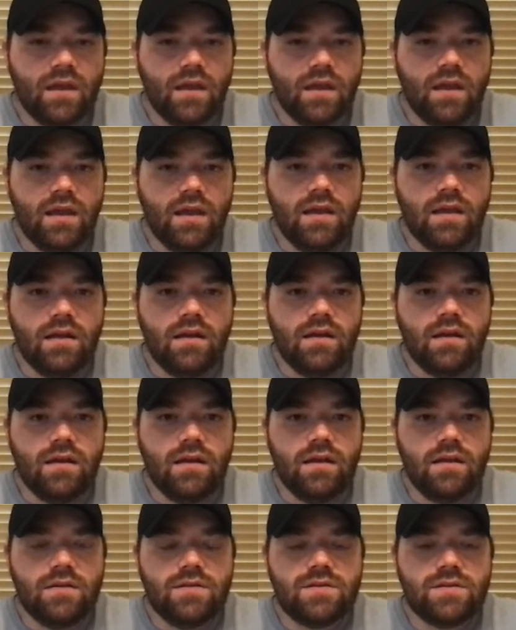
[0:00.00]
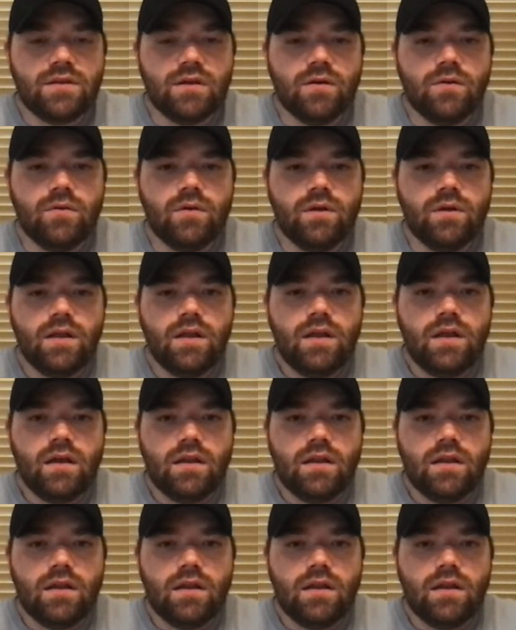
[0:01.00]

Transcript: And so